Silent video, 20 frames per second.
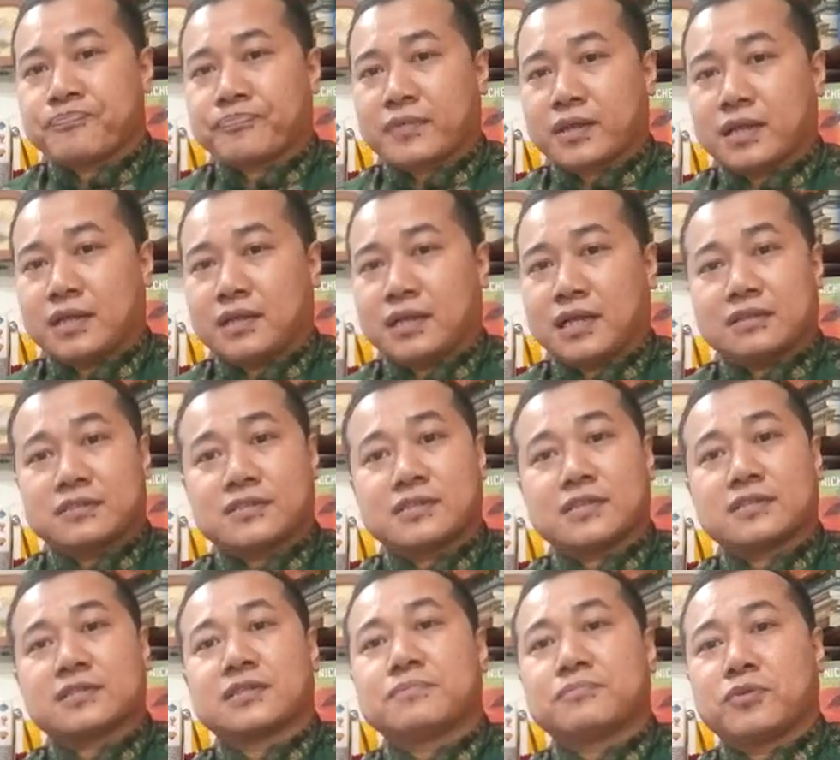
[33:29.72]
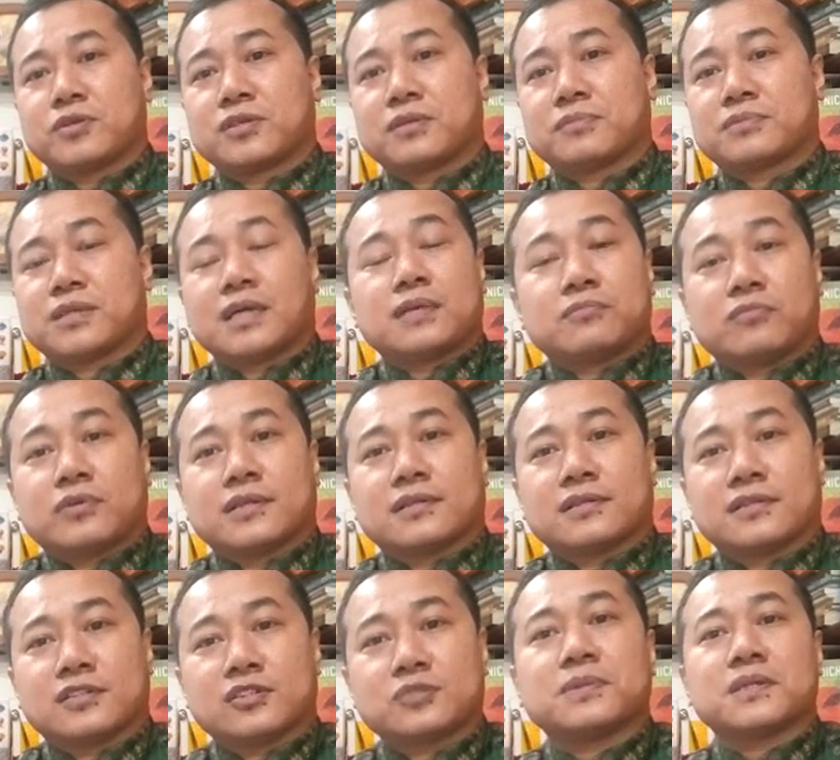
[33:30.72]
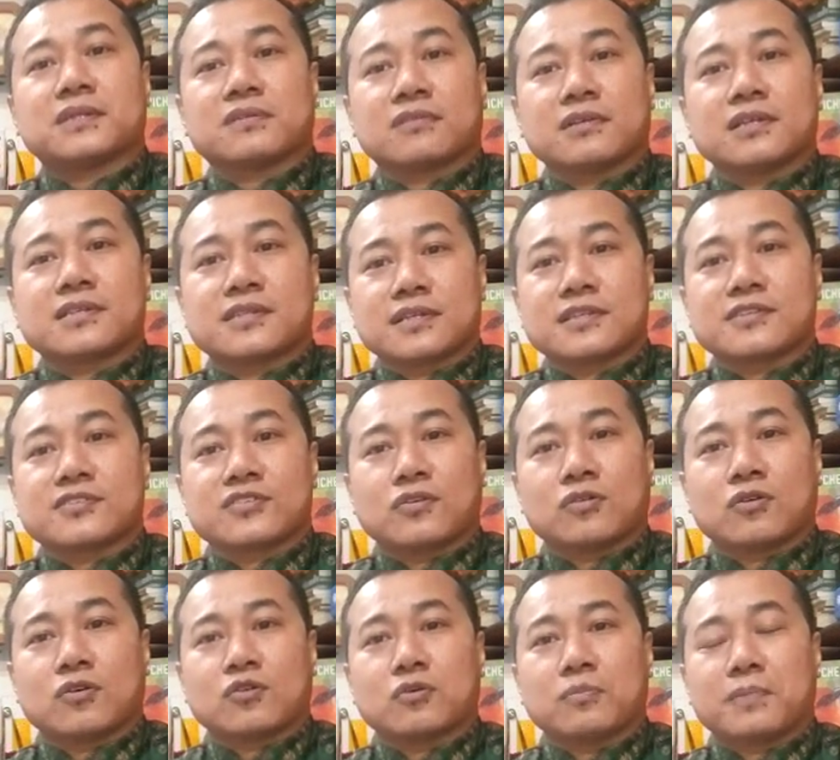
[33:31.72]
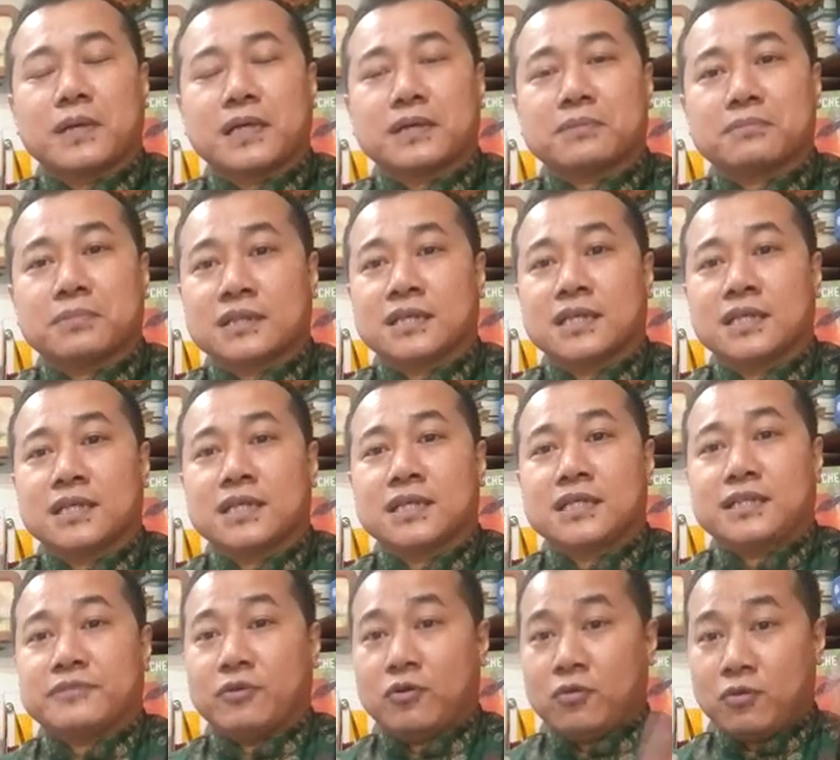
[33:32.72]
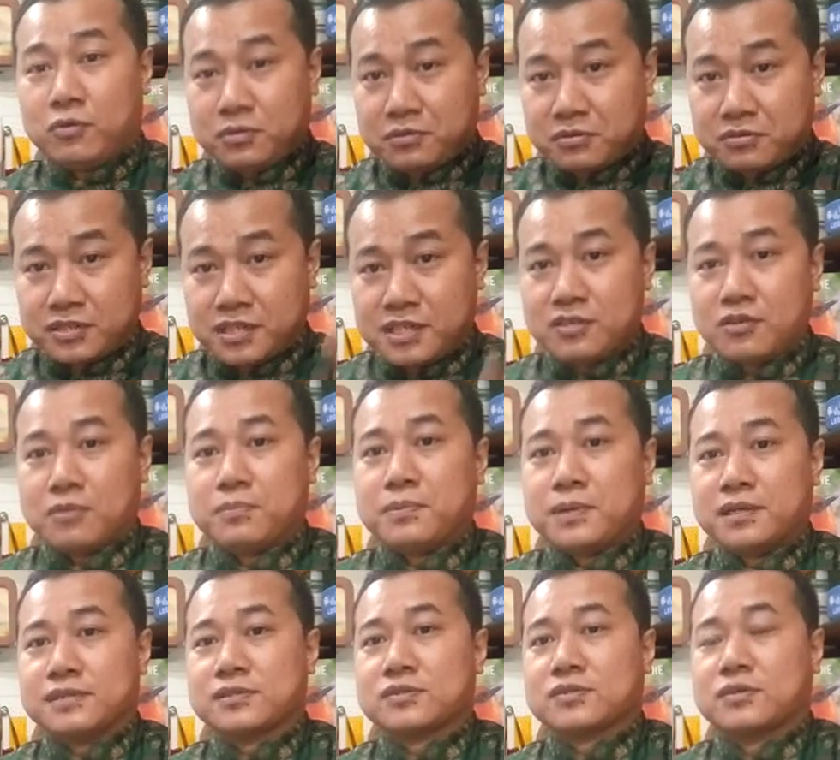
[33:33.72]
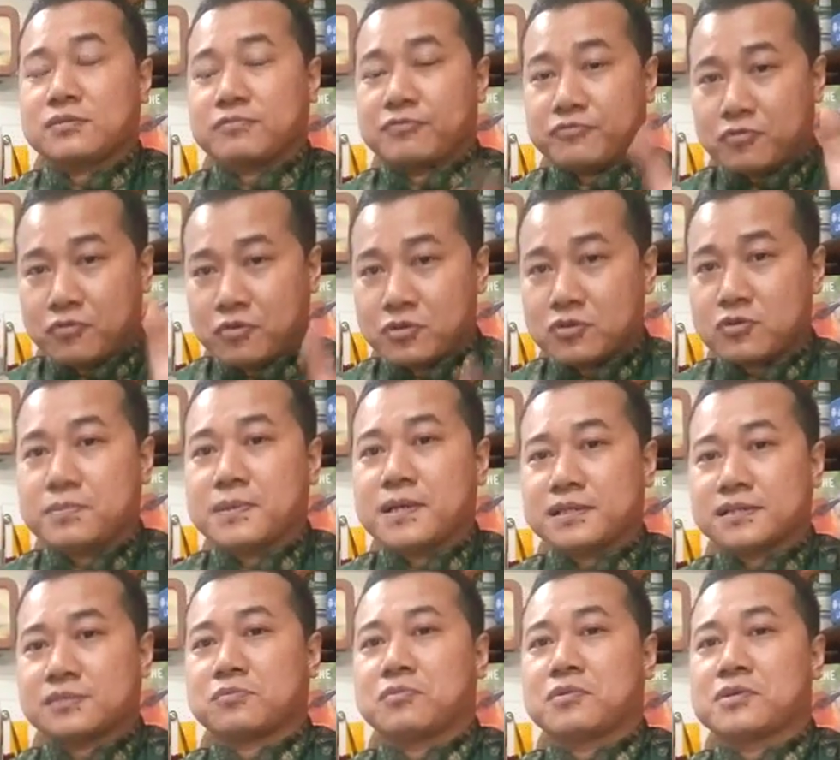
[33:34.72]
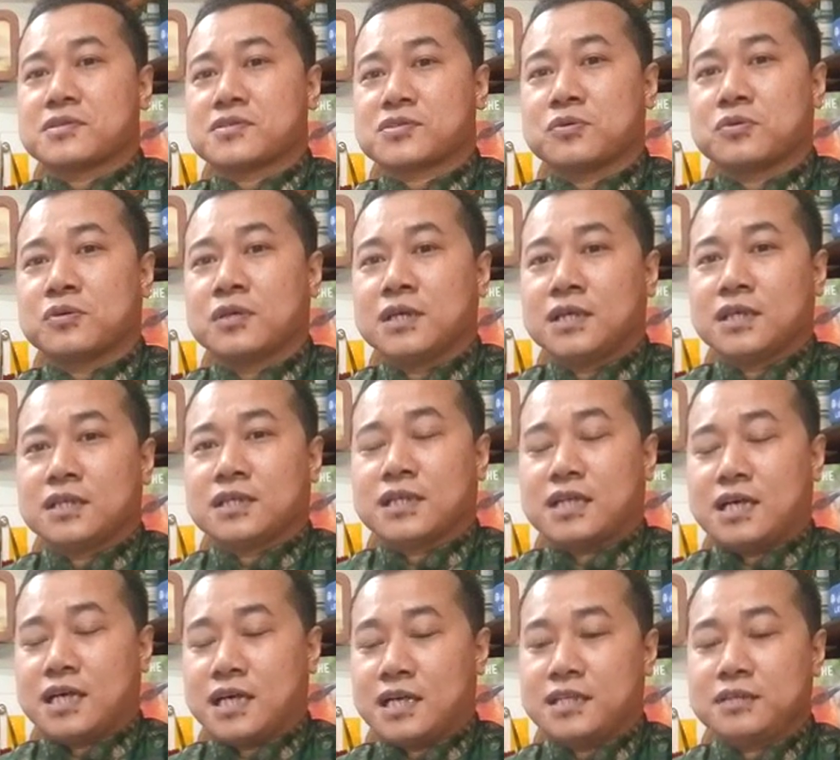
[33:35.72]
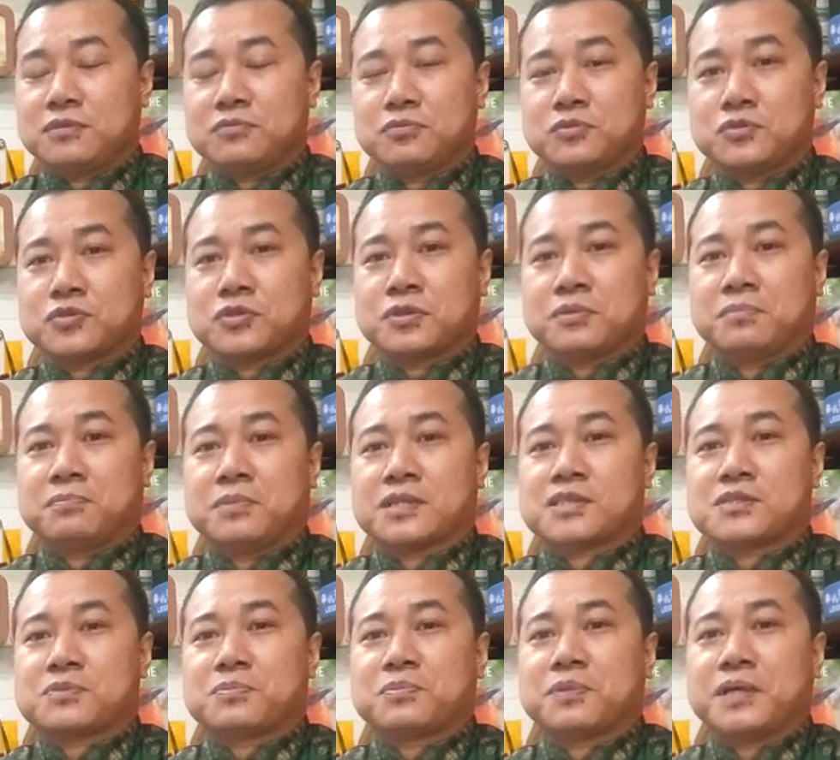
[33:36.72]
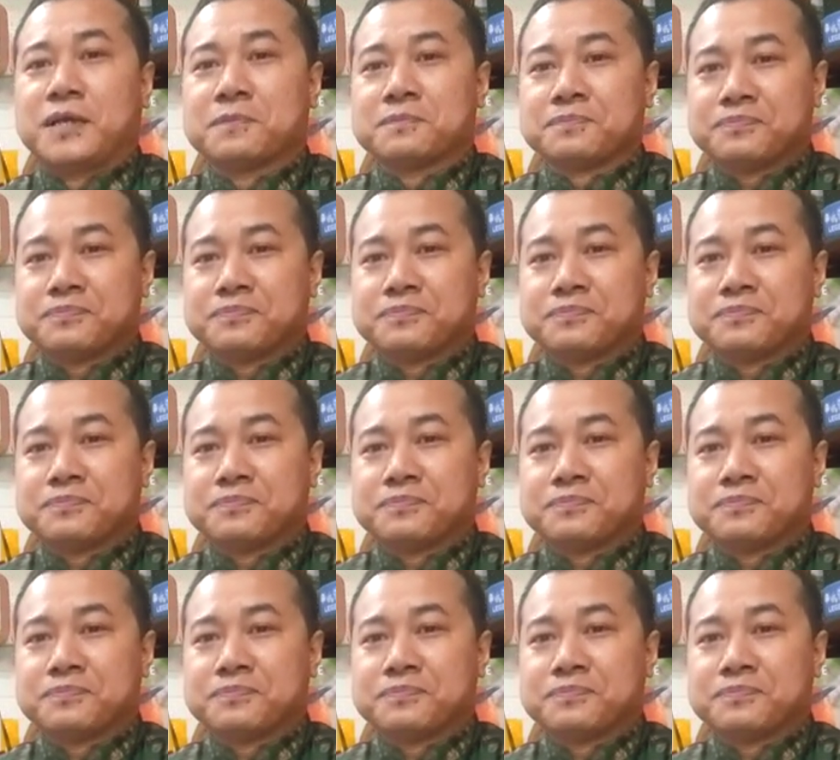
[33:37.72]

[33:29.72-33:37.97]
at a certain point of time when this particular seat is not occupied. But if all three of us, if four of us wants to, then must be